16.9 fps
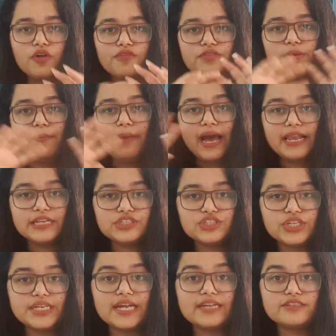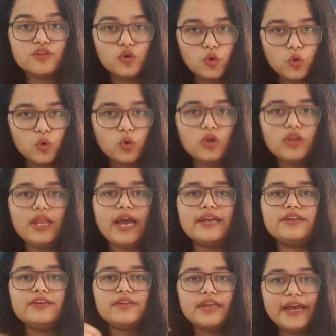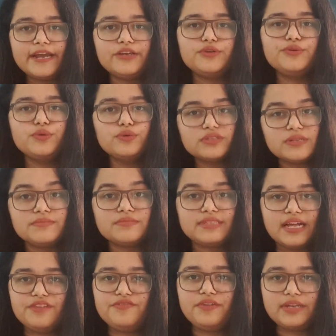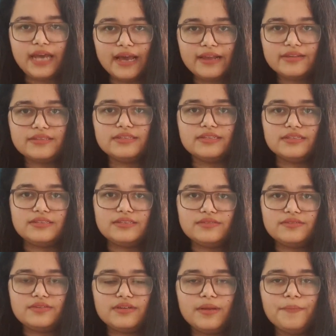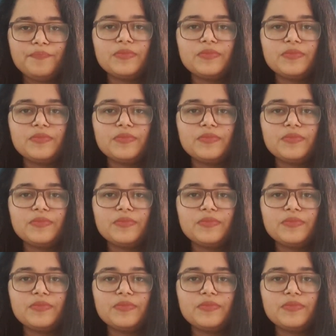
of the balance sheet as a whole and try to do some self-analysis.